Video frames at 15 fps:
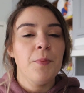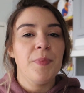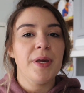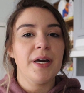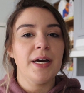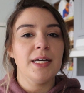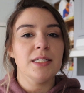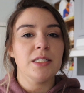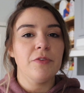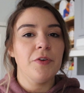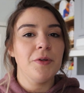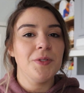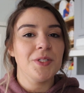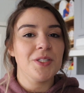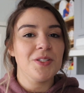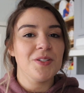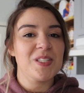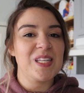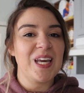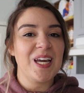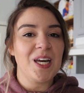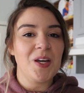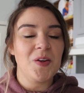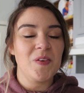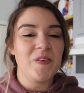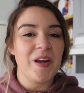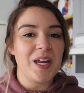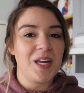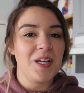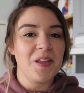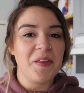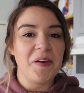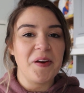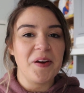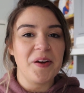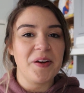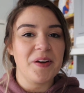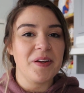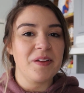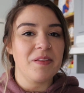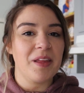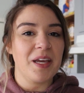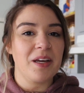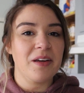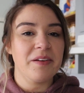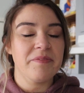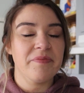because if you just use like regular like